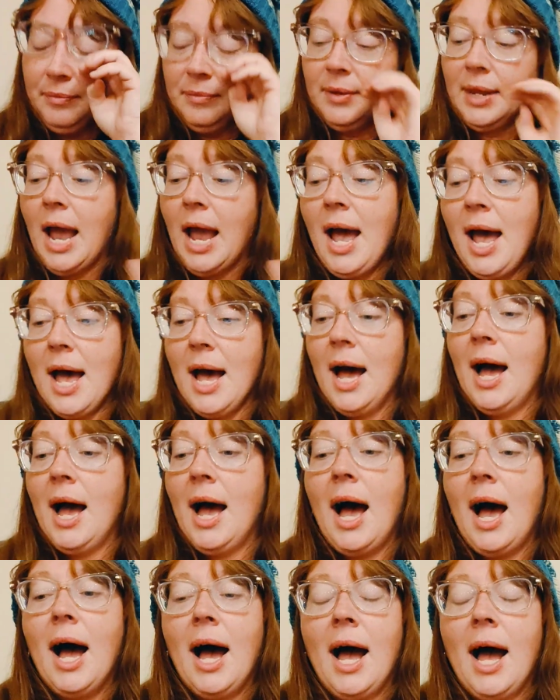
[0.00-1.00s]

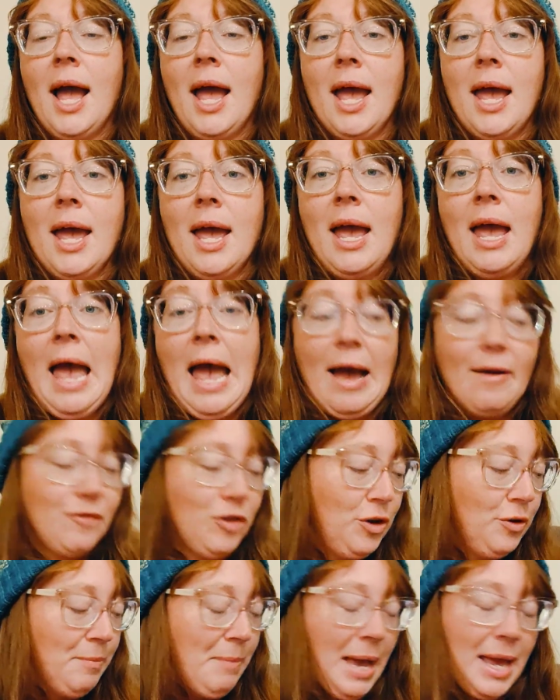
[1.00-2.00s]
Yeah,
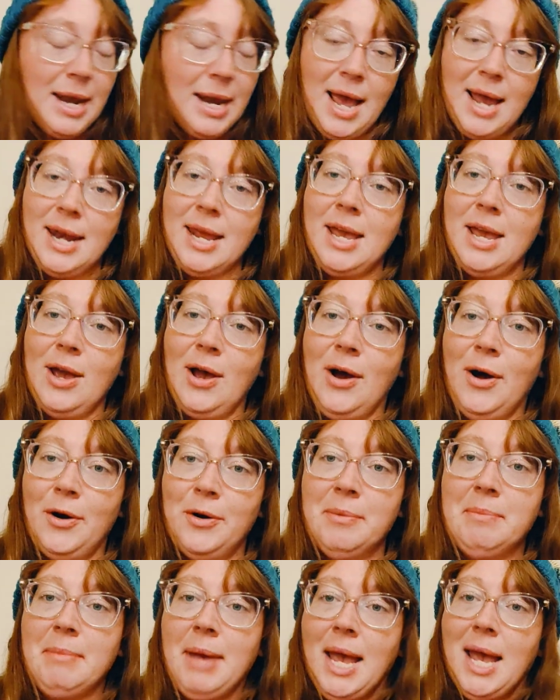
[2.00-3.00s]
have you made any
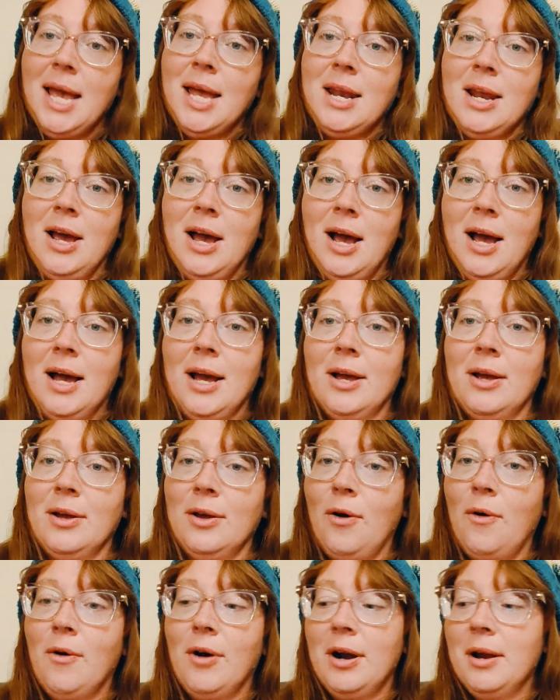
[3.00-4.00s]
homemade
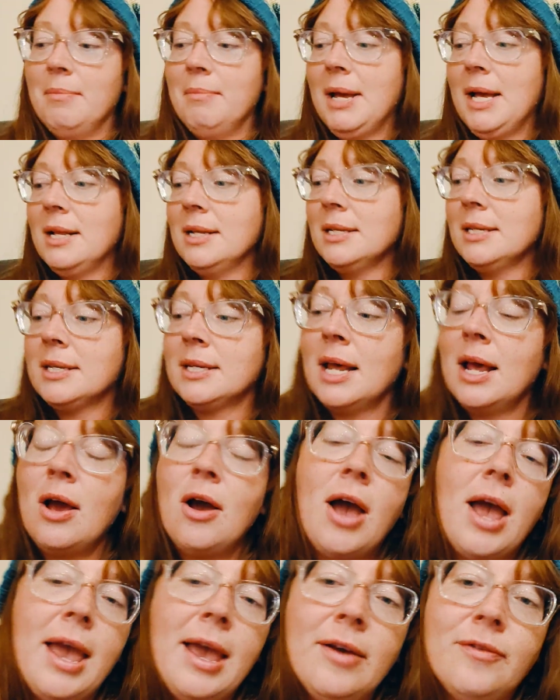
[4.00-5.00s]
ornaments?
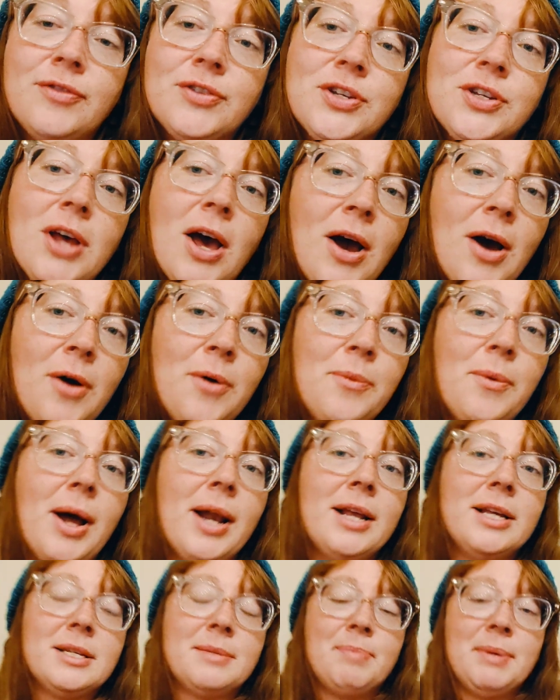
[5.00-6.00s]
If so,
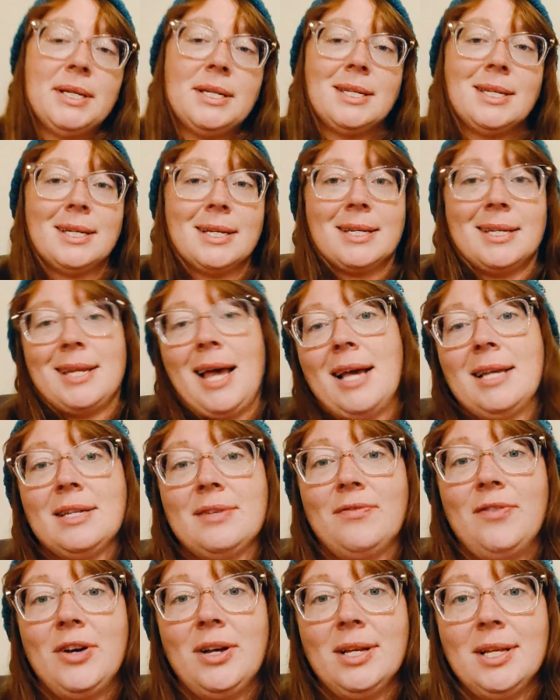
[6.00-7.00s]
what has been
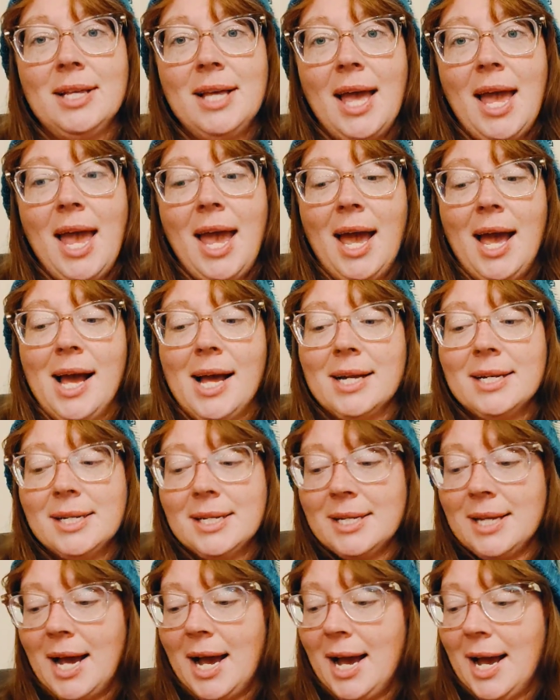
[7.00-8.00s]
successful,
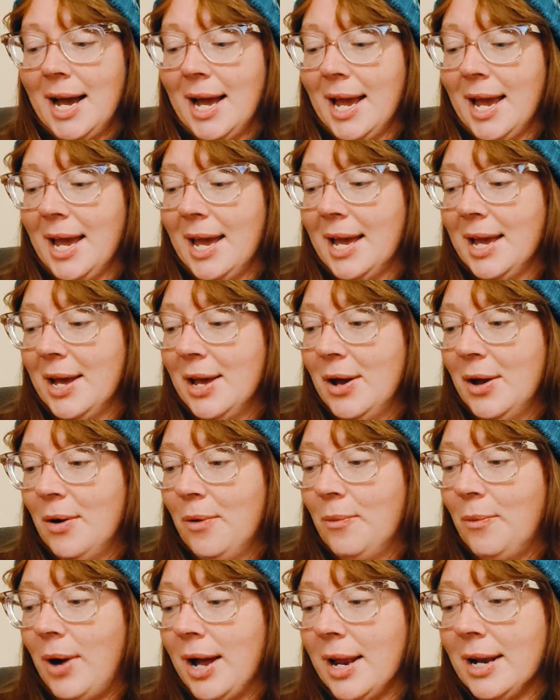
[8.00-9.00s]
and
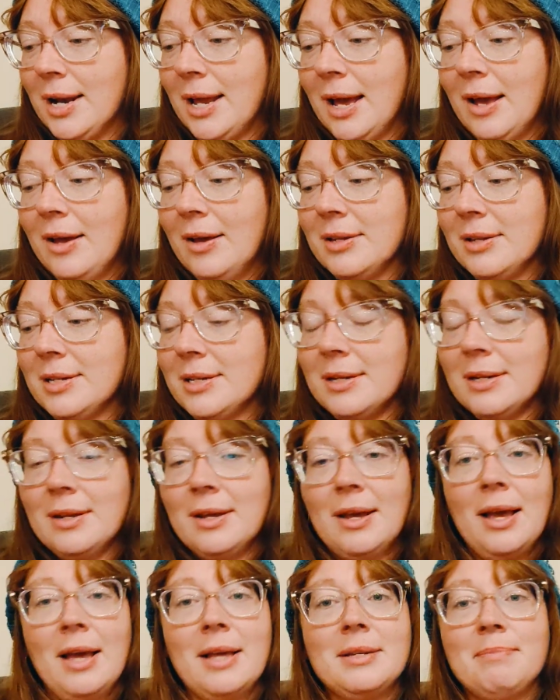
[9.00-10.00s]
what
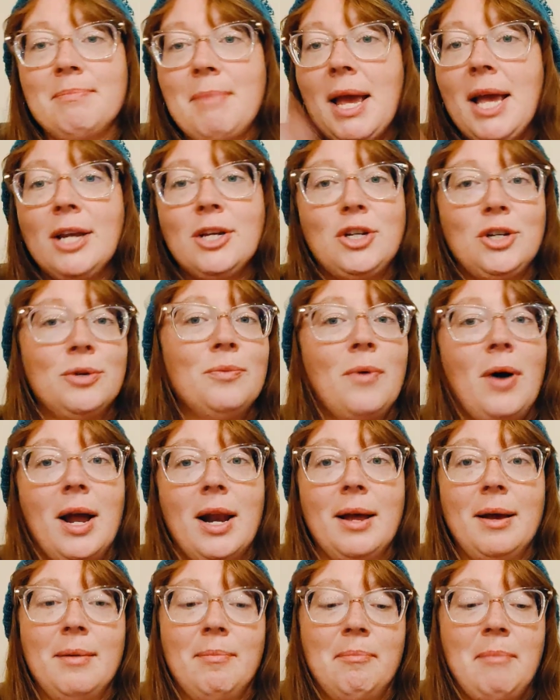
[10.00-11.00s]
has made you
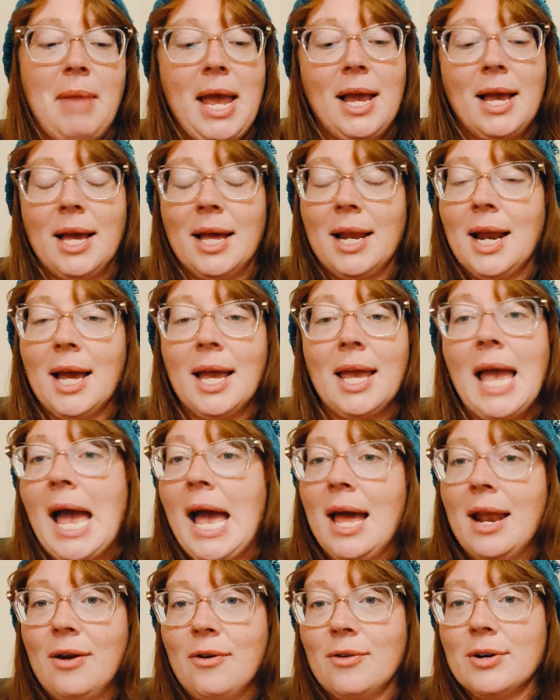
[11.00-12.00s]
want to make it
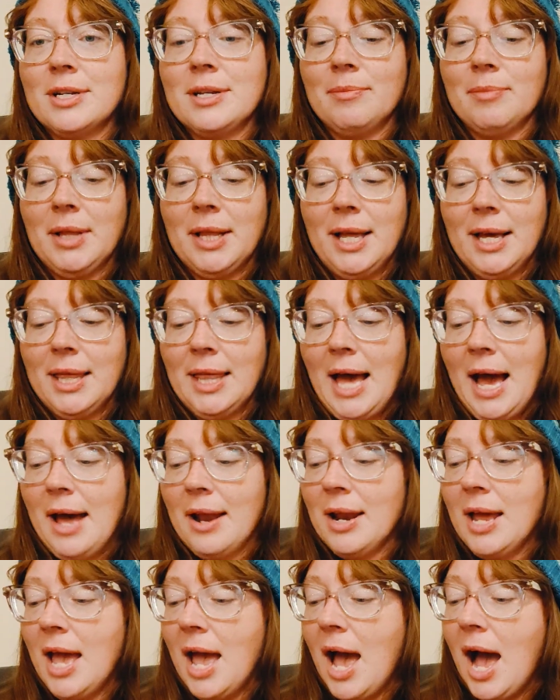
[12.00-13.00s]
again or something like
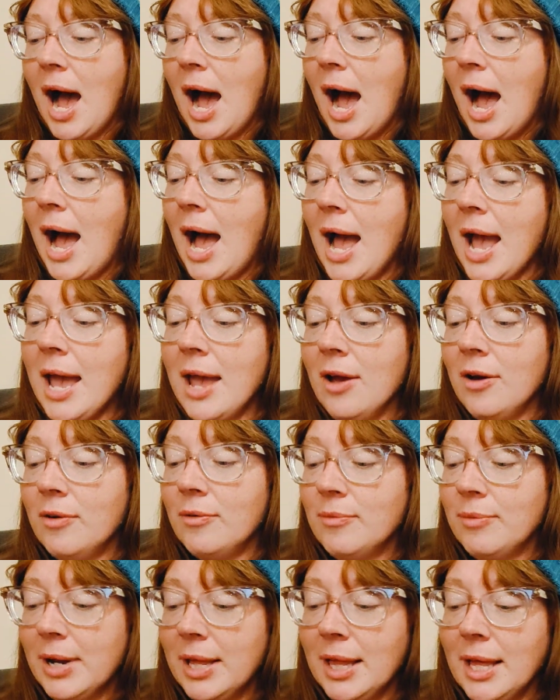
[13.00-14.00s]
that? I
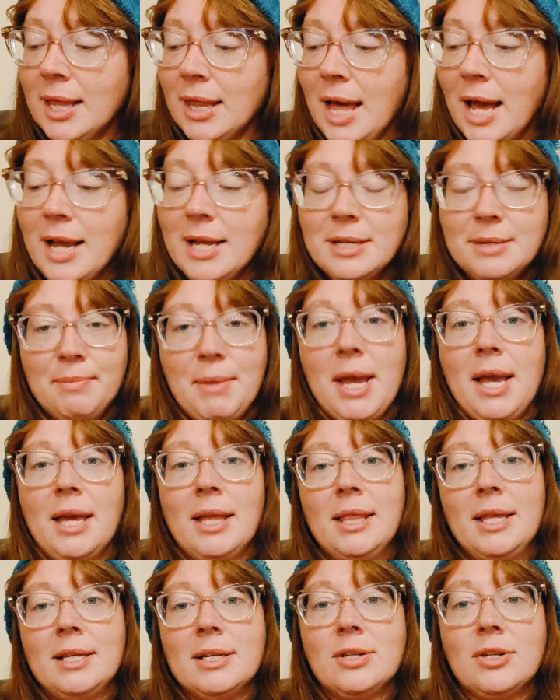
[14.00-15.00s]
really liked
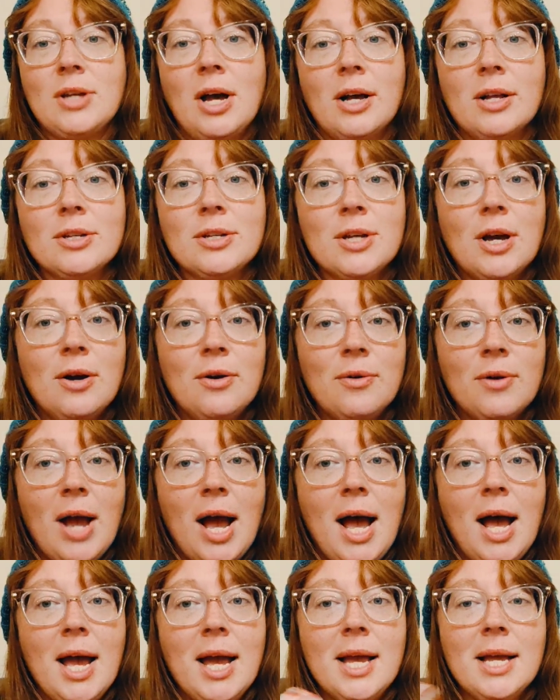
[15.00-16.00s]
making these salt dough
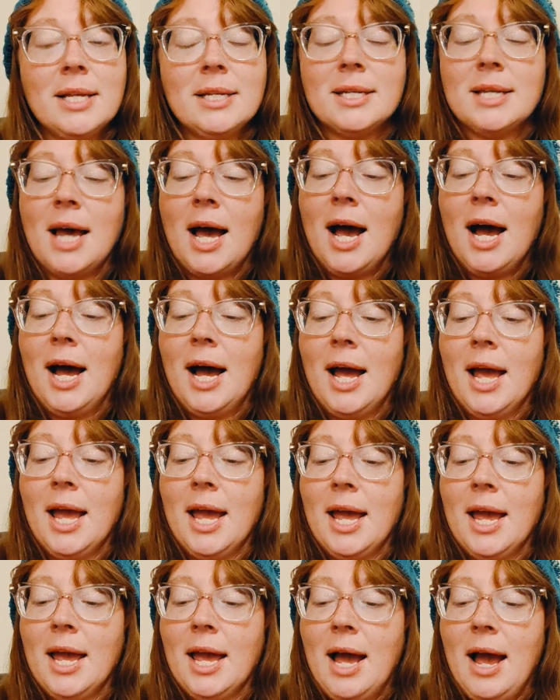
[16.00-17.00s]
guys.
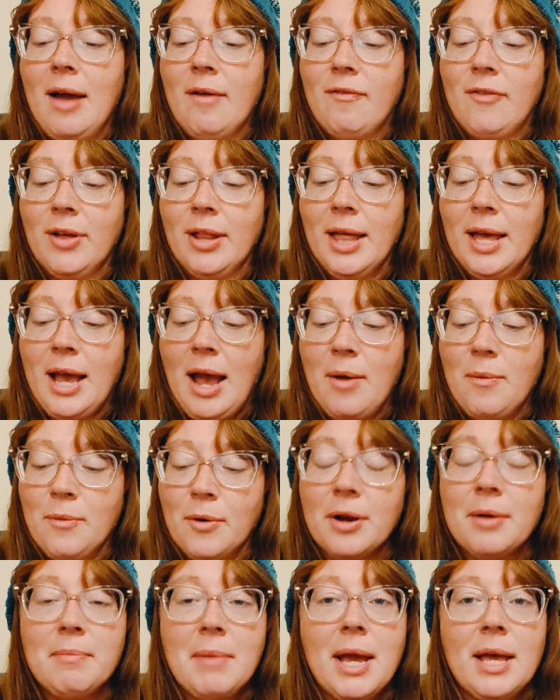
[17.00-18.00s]
I feel like I
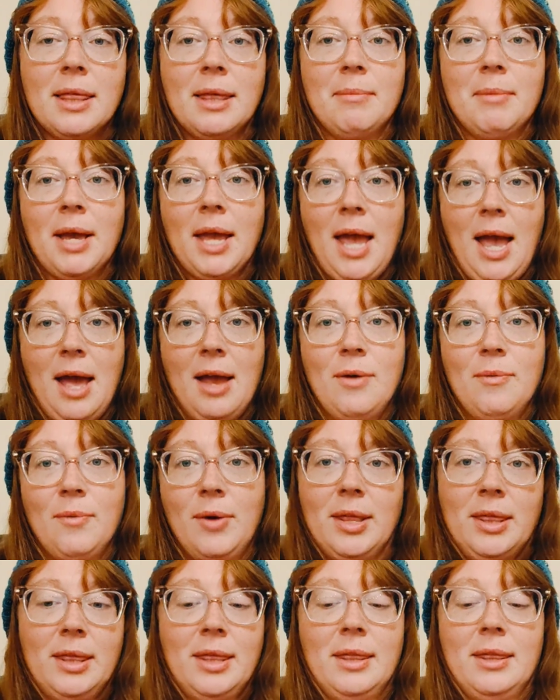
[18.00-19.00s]
would make them again
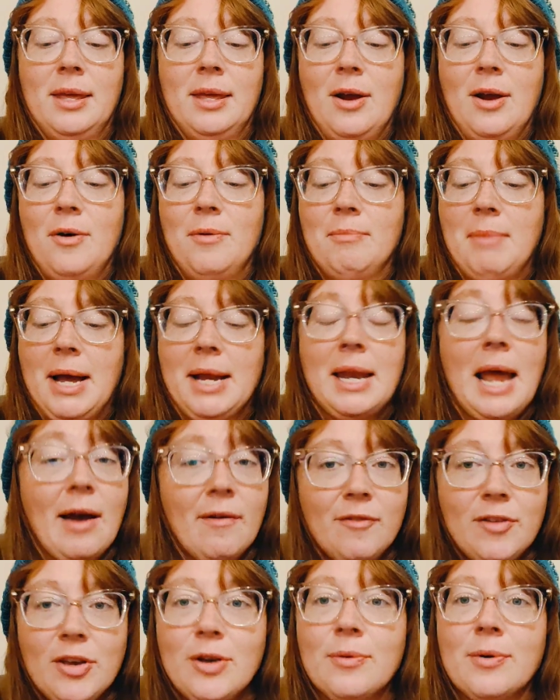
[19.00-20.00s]
with, my
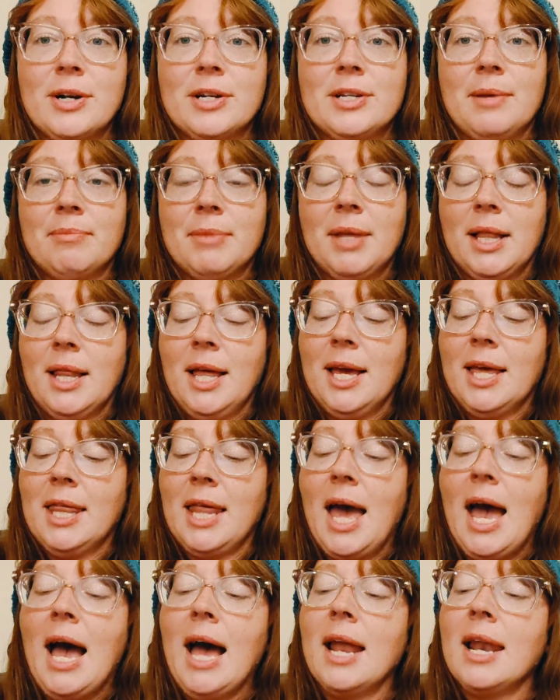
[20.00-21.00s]
nephew or something like
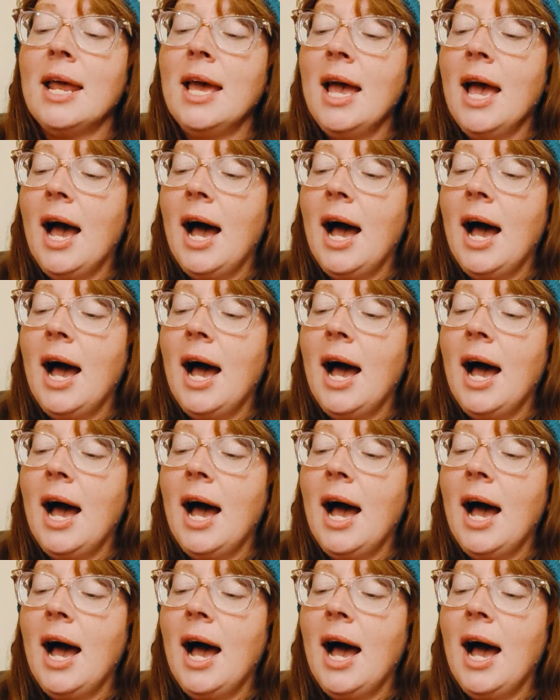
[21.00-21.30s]
that.